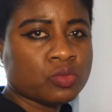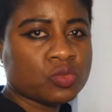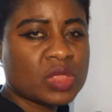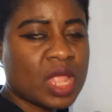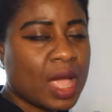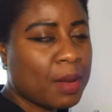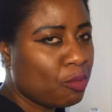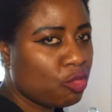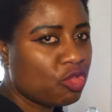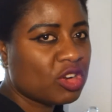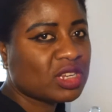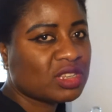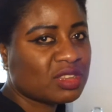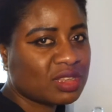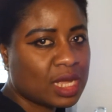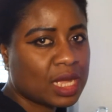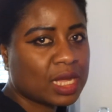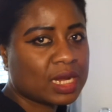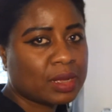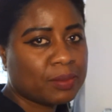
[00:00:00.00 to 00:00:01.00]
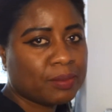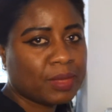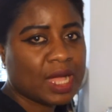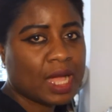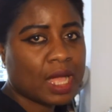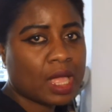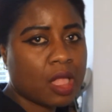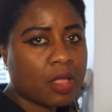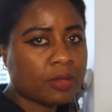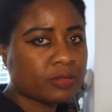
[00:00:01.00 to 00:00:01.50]
that brings Ghana
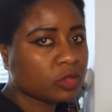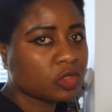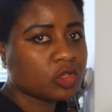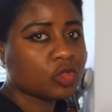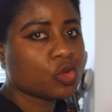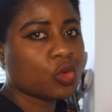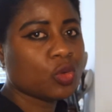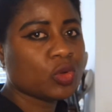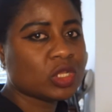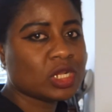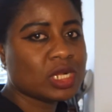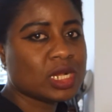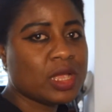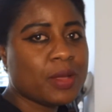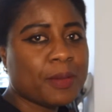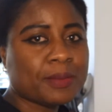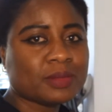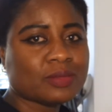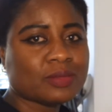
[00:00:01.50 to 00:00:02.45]
back totally.